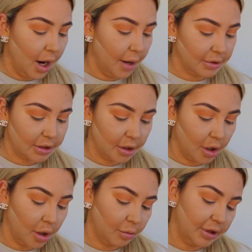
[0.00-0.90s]
I'm just going to
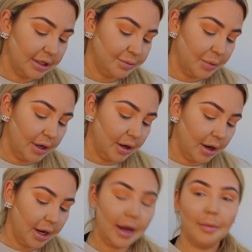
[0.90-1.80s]
go in with this
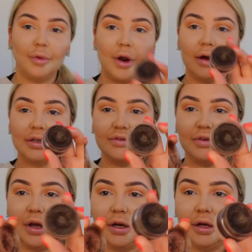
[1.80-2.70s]
Bentonite Brow
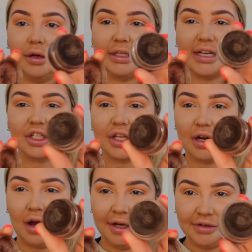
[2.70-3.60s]
Definer. It's actually an eye